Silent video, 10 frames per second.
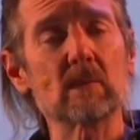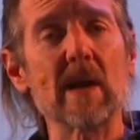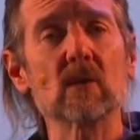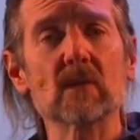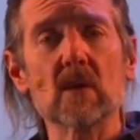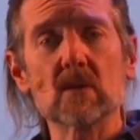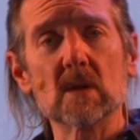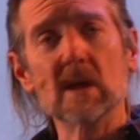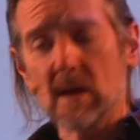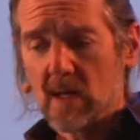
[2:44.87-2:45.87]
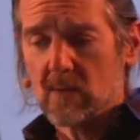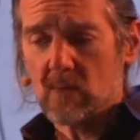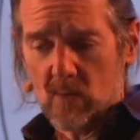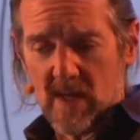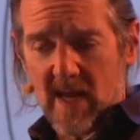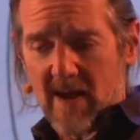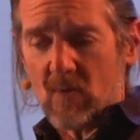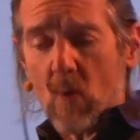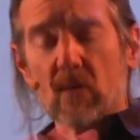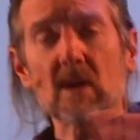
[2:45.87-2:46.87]
microphones that have
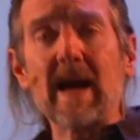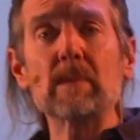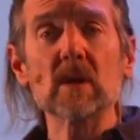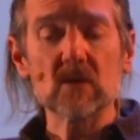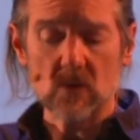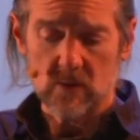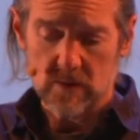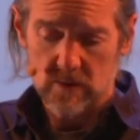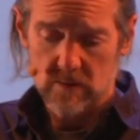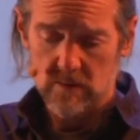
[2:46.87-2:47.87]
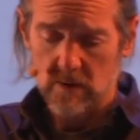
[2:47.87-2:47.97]
overlapping circles,